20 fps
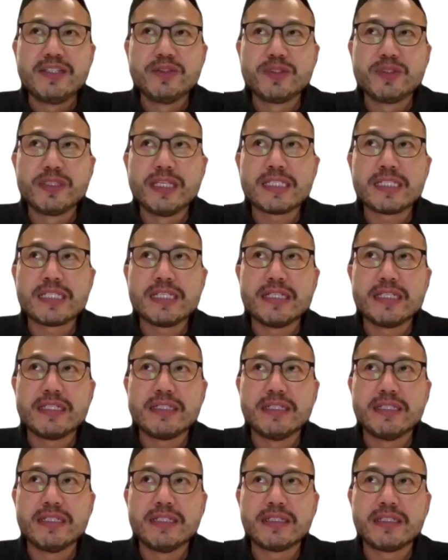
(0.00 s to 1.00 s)
things like
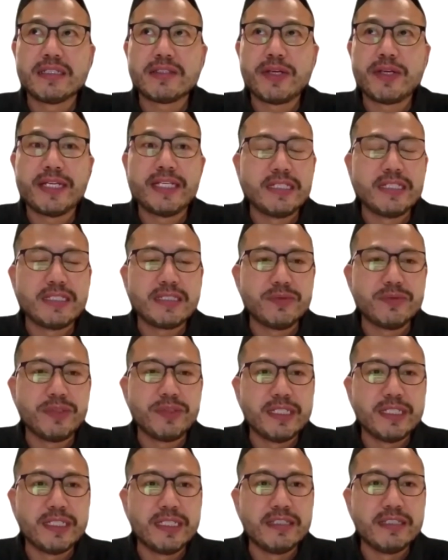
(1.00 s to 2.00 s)
credit is
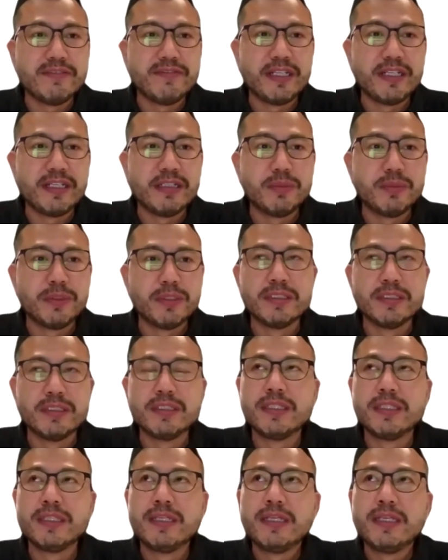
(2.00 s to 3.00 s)
readily
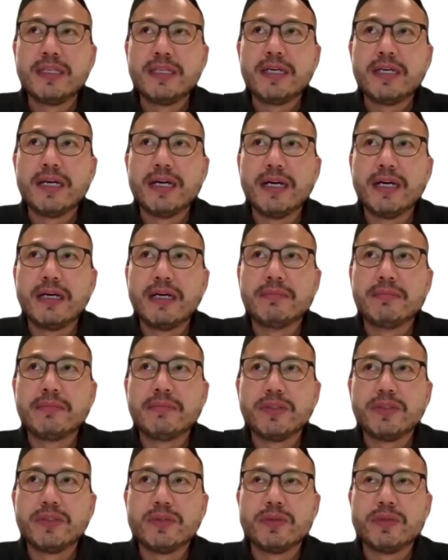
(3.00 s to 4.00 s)
available.
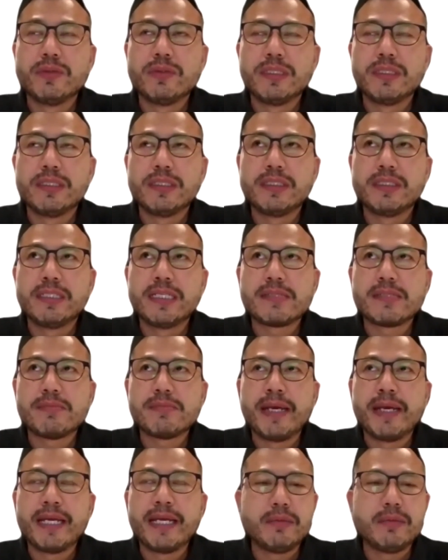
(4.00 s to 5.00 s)
Does
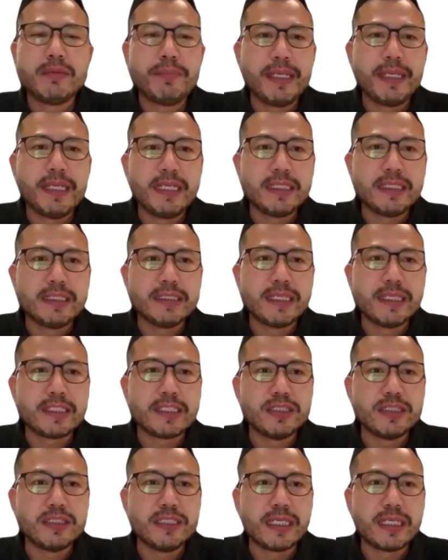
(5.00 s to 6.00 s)
buy now pay later
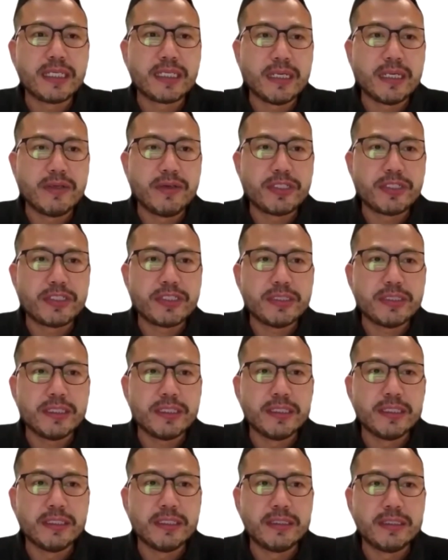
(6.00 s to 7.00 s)
actually encourage
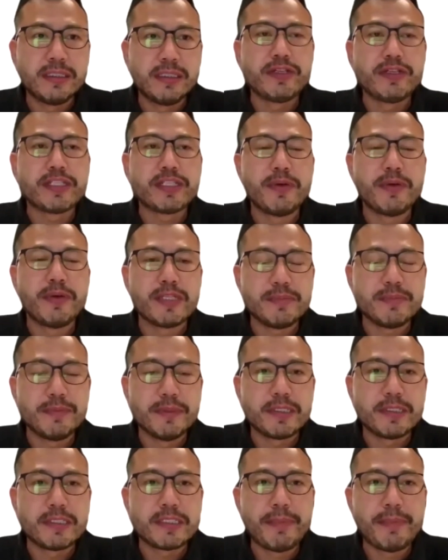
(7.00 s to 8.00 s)

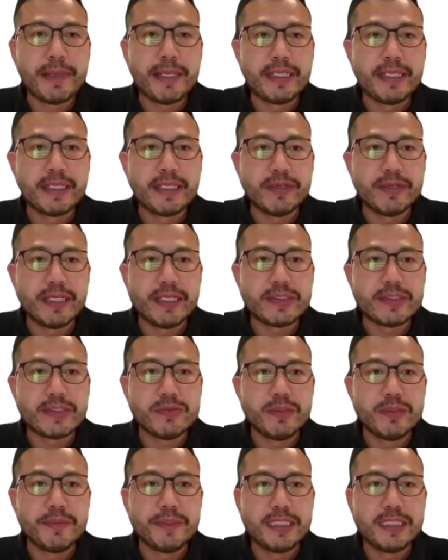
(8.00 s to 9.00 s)
irresponsible spending, right?
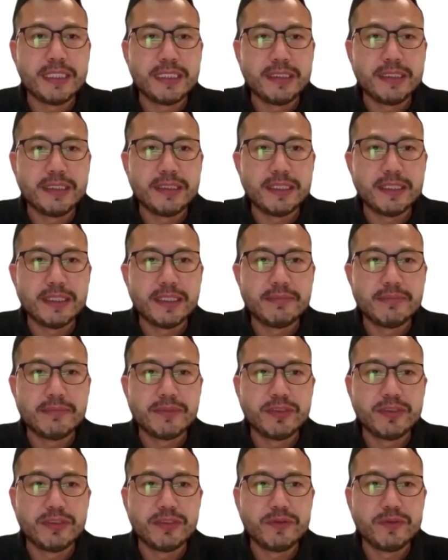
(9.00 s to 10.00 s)
So maybe T,
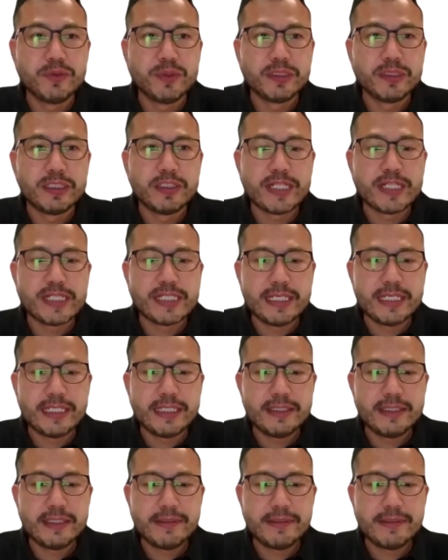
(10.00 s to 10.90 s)
if you want to address that.